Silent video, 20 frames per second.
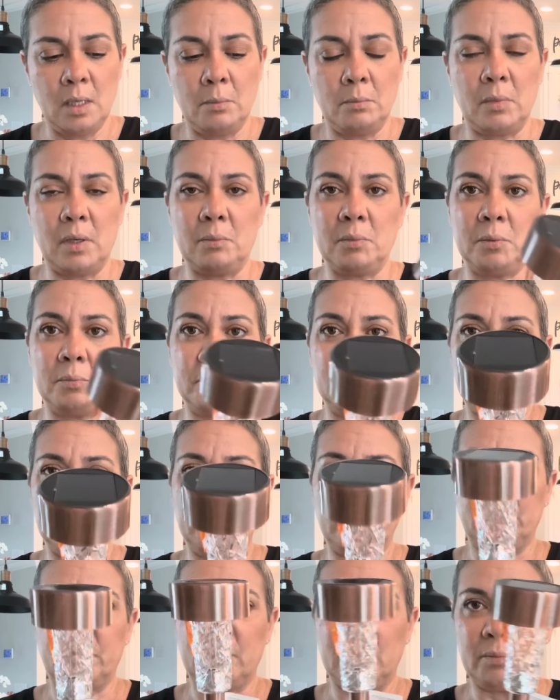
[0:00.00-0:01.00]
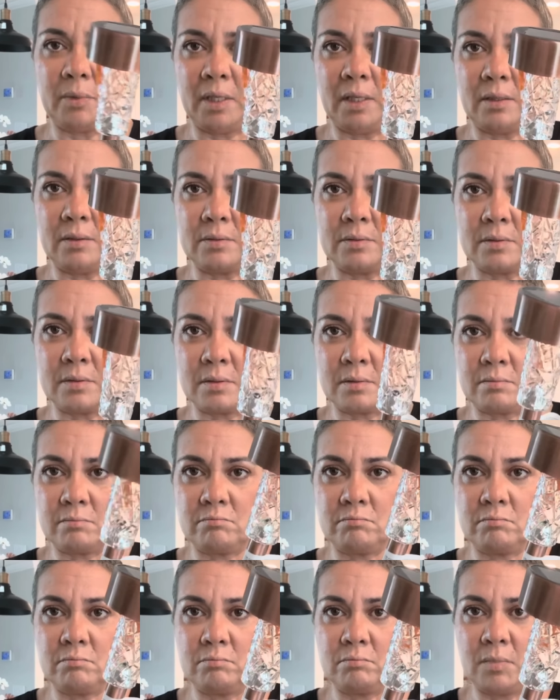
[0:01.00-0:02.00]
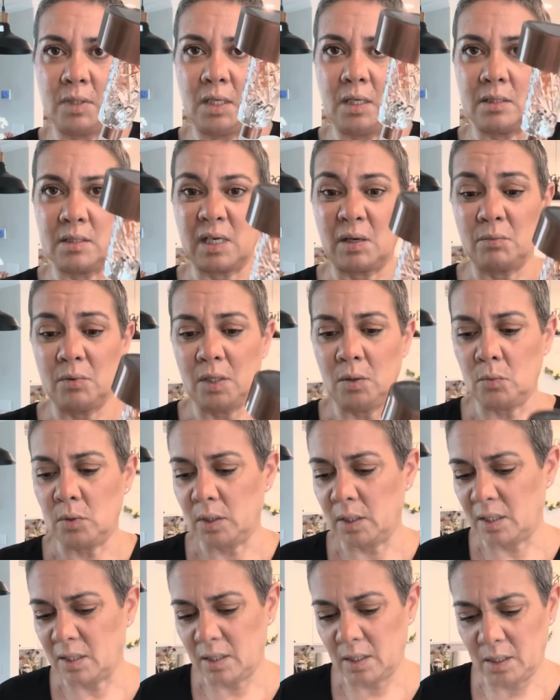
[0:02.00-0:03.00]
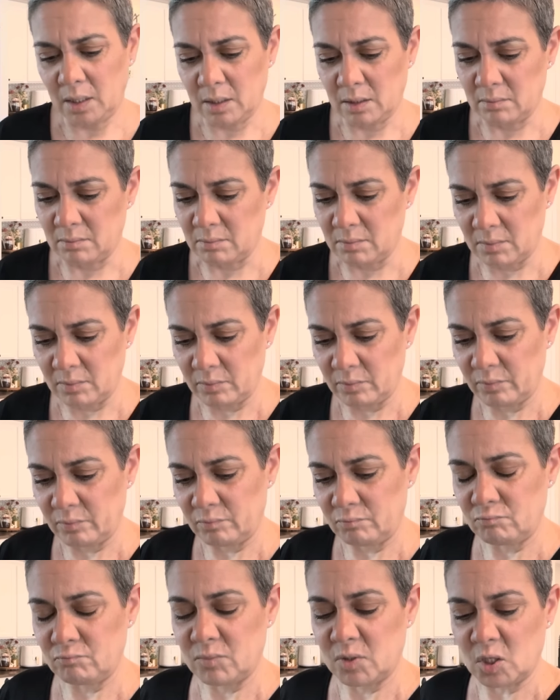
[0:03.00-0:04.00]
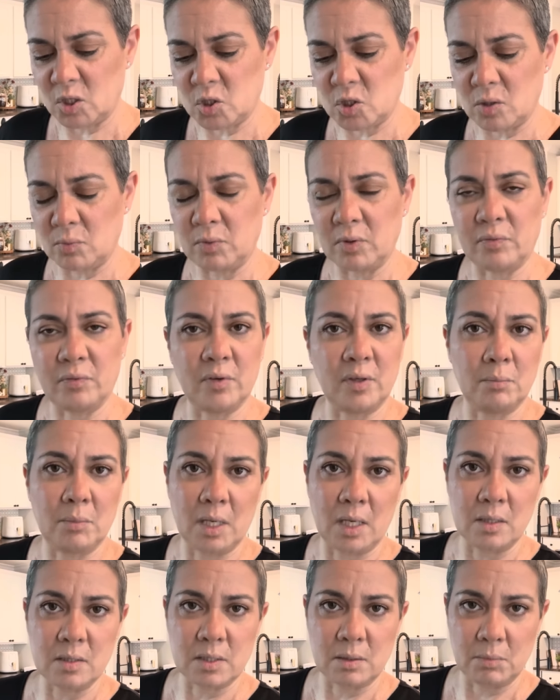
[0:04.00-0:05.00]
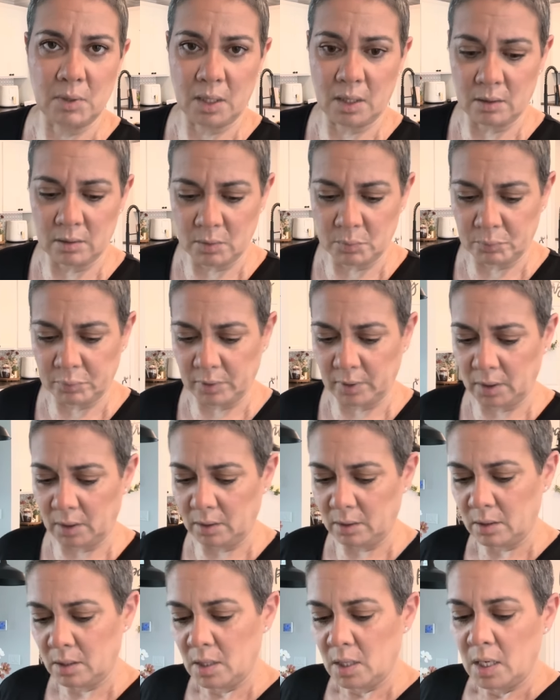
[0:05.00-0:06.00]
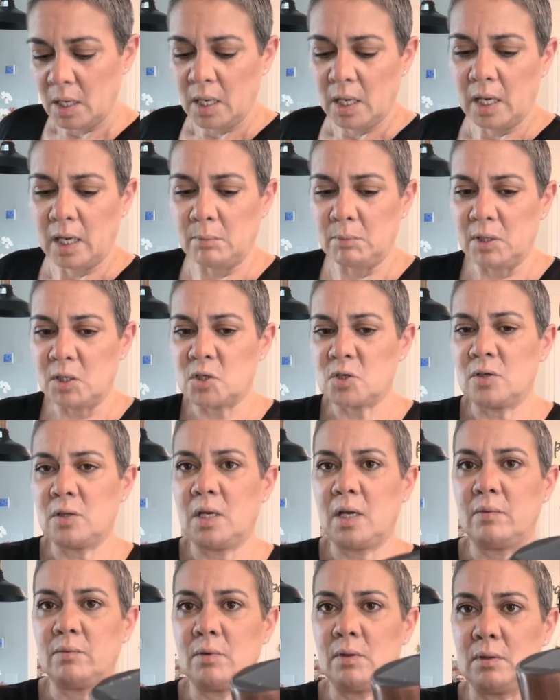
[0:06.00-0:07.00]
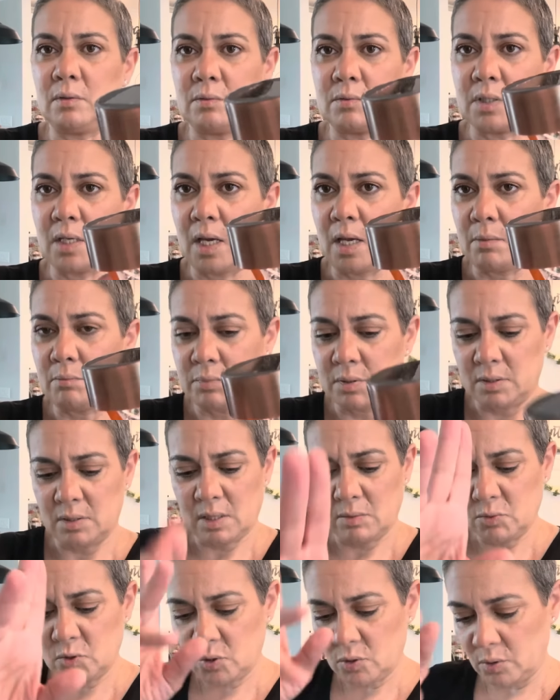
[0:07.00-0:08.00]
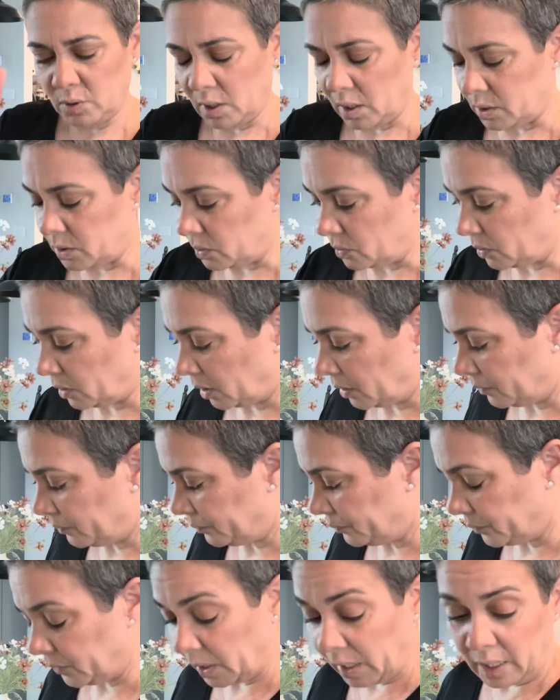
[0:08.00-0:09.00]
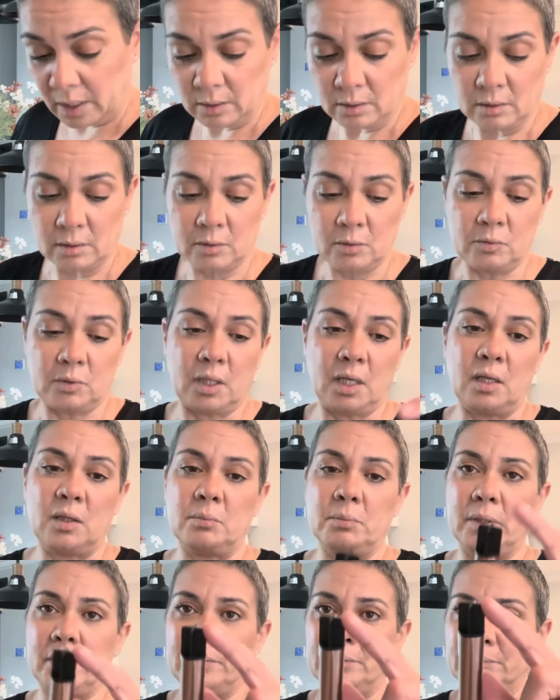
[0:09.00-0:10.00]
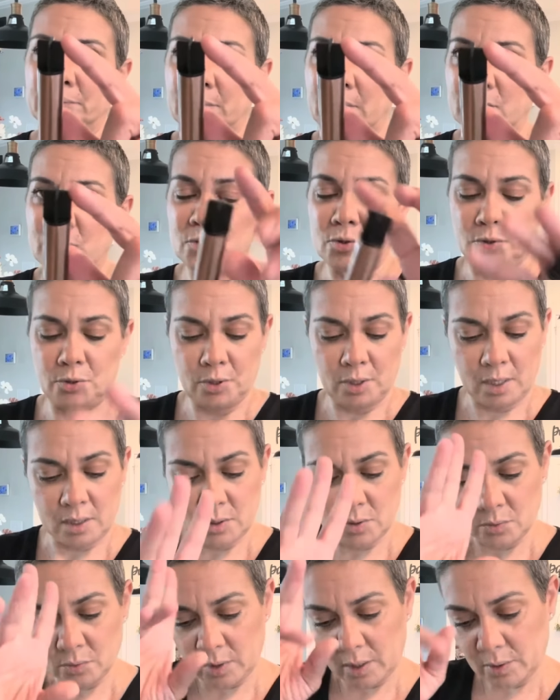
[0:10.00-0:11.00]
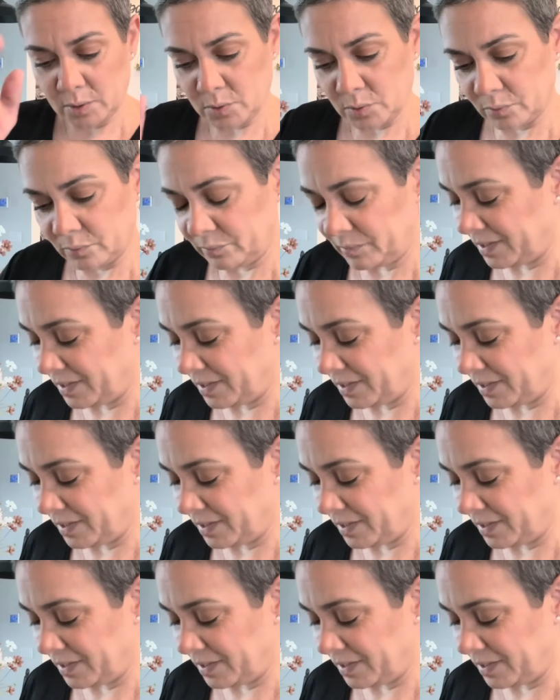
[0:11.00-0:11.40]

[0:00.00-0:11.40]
I'm gonna put them in front of my house because I really want to clean and touch up the front of my house and make it look pretty and make sure they have the little tabs. I'm sure you guys know that. And the little thing on the bottom. I'm sure you guys know that too.